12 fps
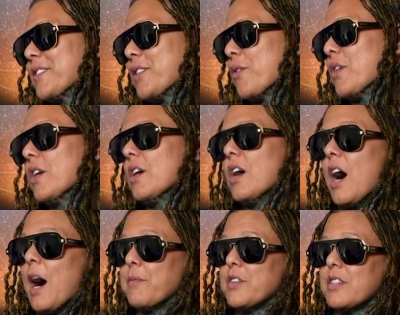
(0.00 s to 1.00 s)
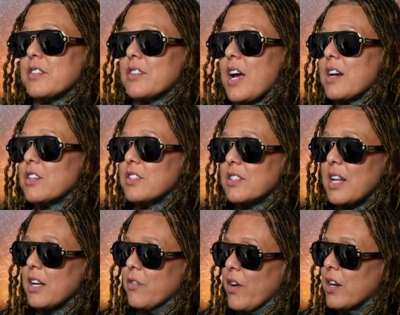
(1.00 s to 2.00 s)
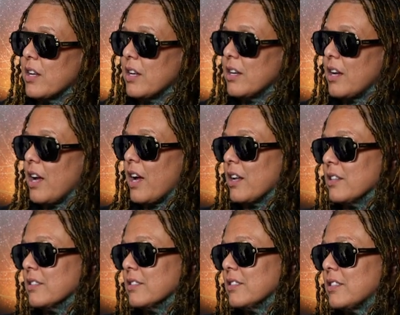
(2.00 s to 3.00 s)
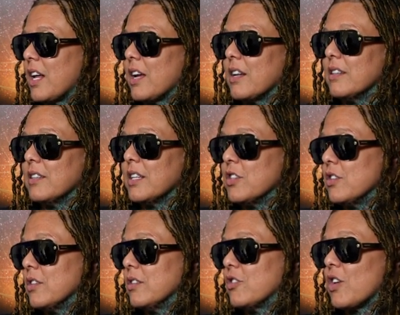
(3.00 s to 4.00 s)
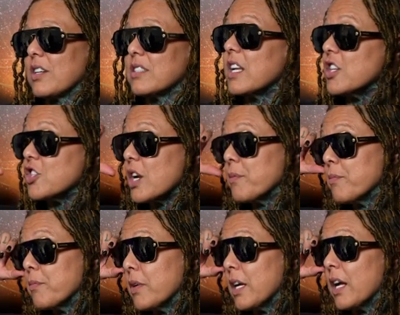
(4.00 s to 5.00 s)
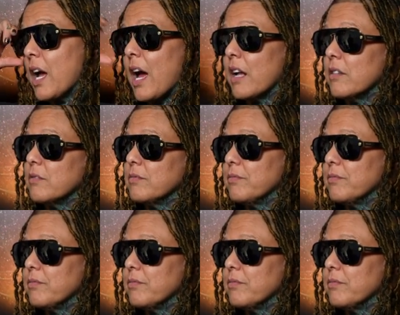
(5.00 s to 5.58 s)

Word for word: So I'm just kind of staying ready and staying in trying to stay in shape at